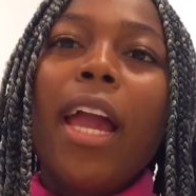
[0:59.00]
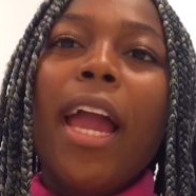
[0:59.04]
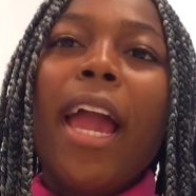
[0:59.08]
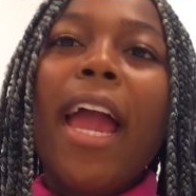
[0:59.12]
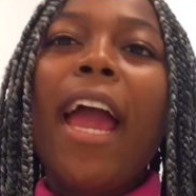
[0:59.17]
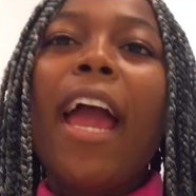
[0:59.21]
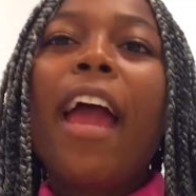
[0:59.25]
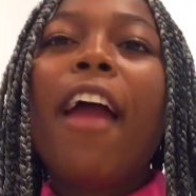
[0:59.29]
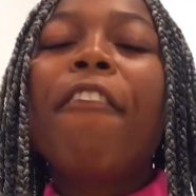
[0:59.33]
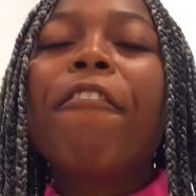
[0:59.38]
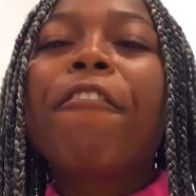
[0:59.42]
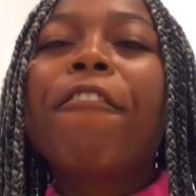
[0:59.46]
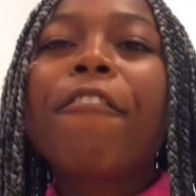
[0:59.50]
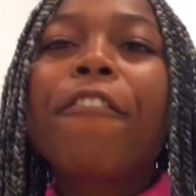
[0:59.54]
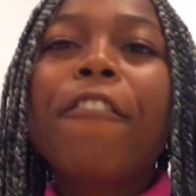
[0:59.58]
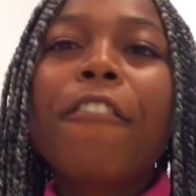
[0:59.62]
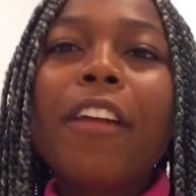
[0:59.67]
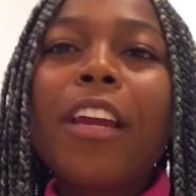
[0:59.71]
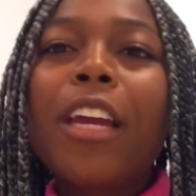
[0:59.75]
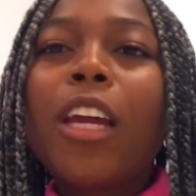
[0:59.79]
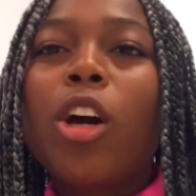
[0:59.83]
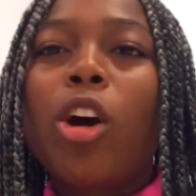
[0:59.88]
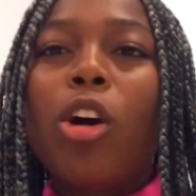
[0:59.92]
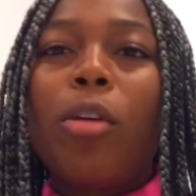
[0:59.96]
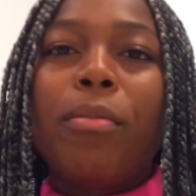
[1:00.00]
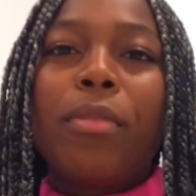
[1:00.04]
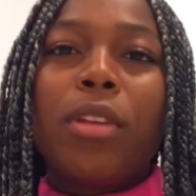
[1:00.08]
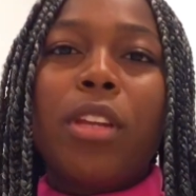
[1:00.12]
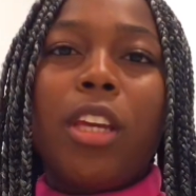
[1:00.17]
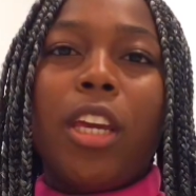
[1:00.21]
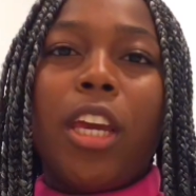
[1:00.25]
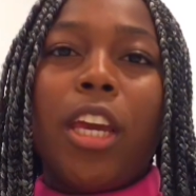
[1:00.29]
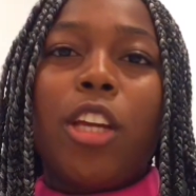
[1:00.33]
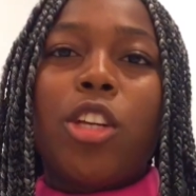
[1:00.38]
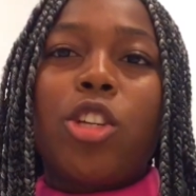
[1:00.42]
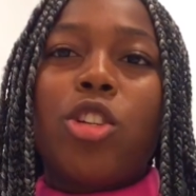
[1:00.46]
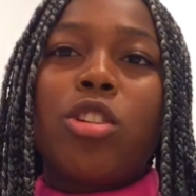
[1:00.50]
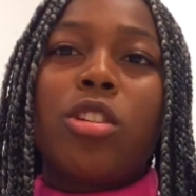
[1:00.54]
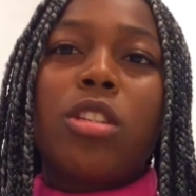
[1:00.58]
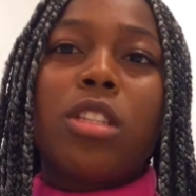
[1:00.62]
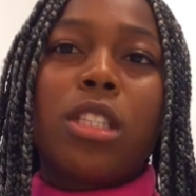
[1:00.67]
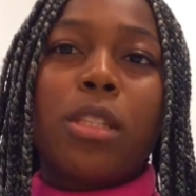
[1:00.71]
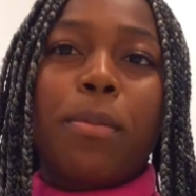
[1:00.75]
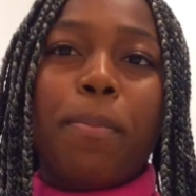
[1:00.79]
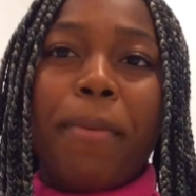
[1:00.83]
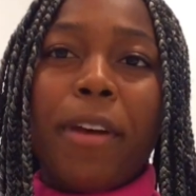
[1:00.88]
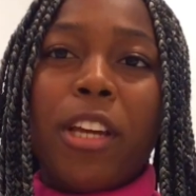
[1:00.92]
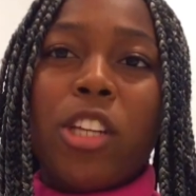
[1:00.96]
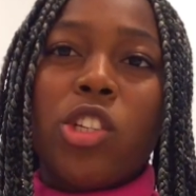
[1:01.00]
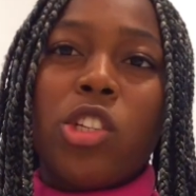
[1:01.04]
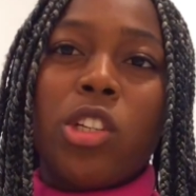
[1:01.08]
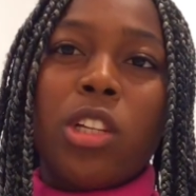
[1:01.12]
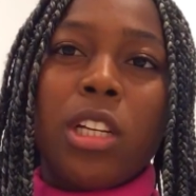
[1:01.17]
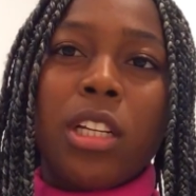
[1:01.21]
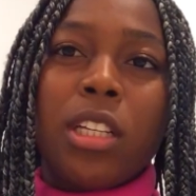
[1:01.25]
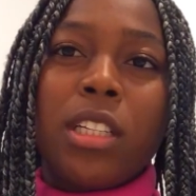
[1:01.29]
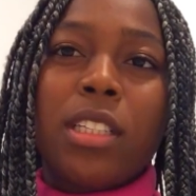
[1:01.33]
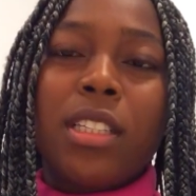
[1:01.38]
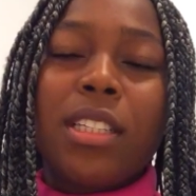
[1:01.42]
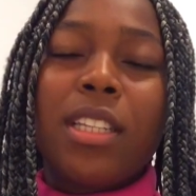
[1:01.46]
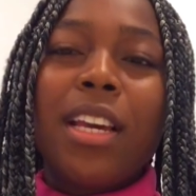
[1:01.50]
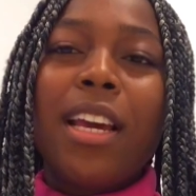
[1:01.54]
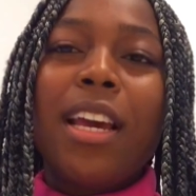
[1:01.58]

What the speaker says: every communication specialist,